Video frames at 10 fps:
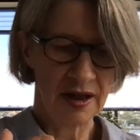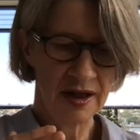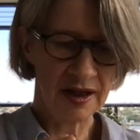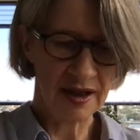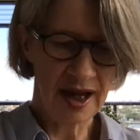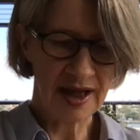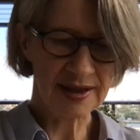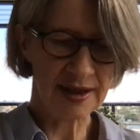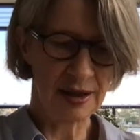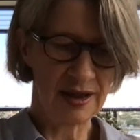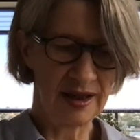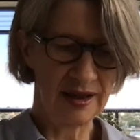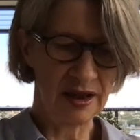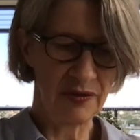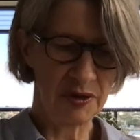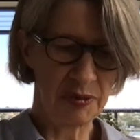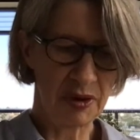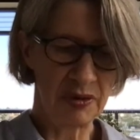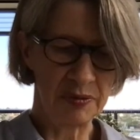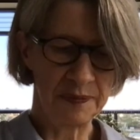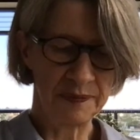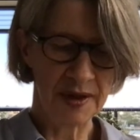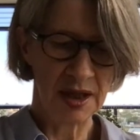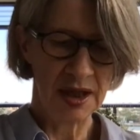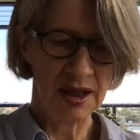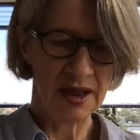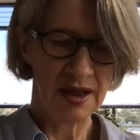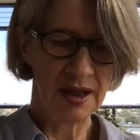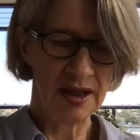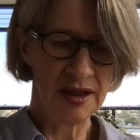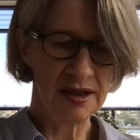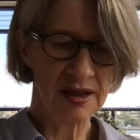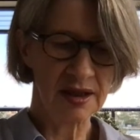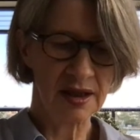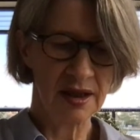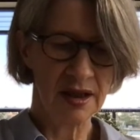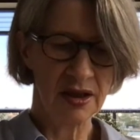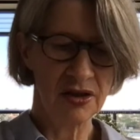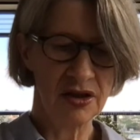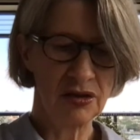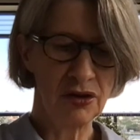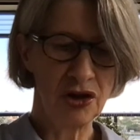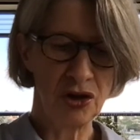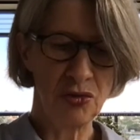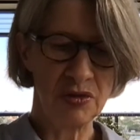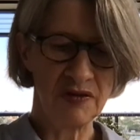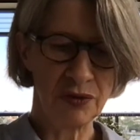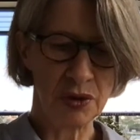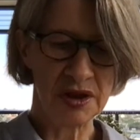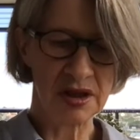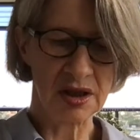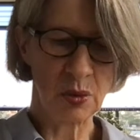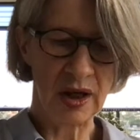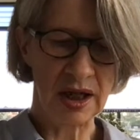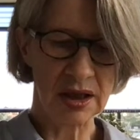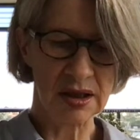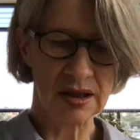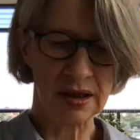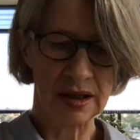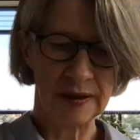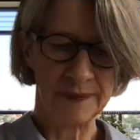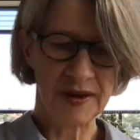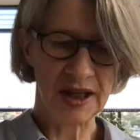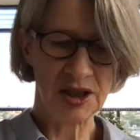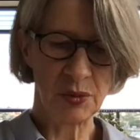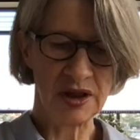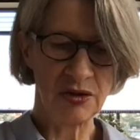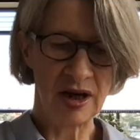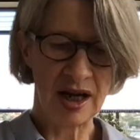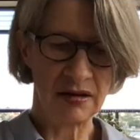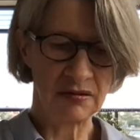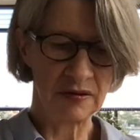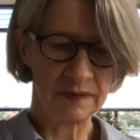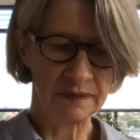And the last line of the poem is, till human voices wake us and we drown.